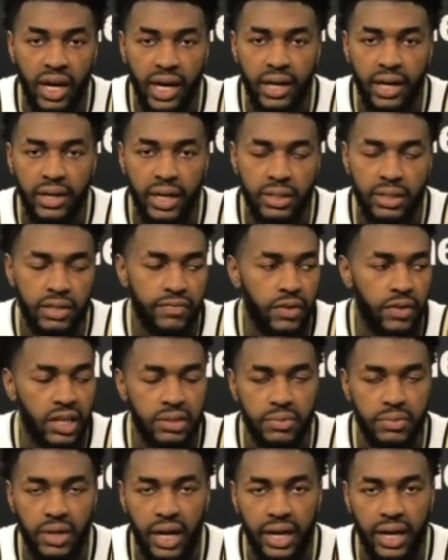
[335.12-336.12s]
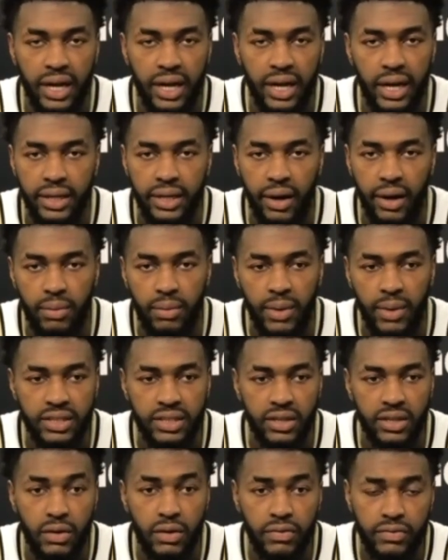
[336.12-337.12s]
As a freshman, I got down on
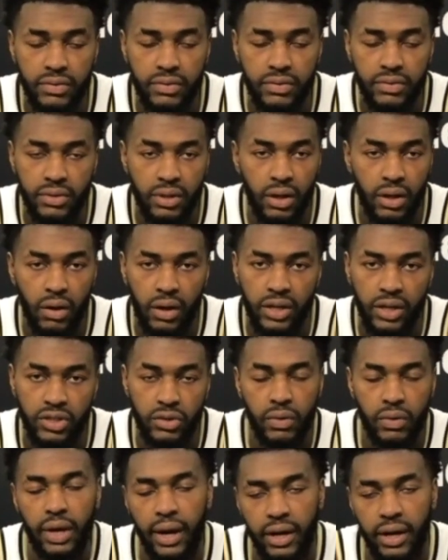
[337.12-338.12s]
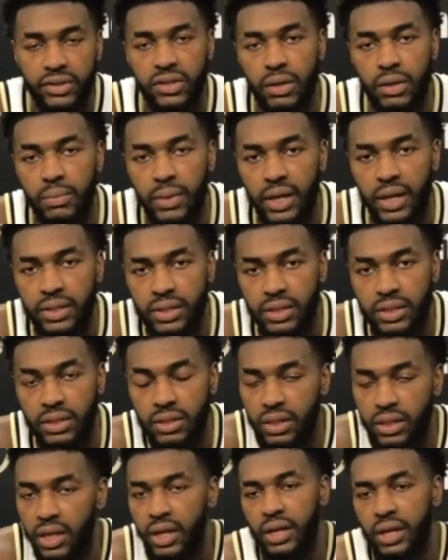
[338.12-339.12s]
myself, because you care so much
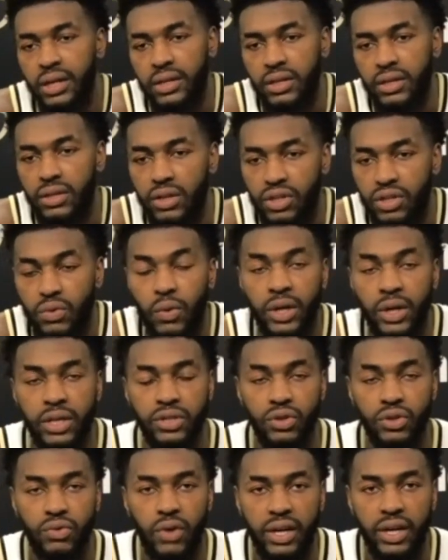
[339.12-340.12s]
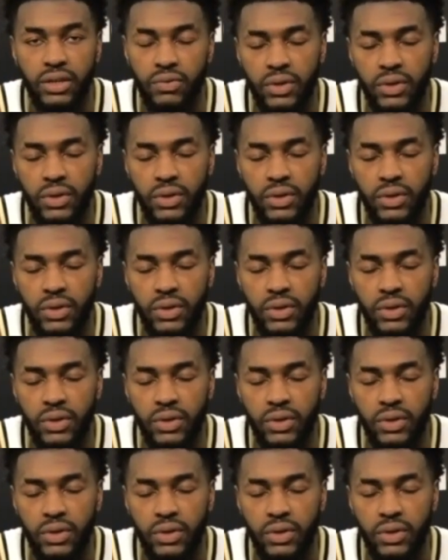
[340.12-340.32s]
and, you want to do right.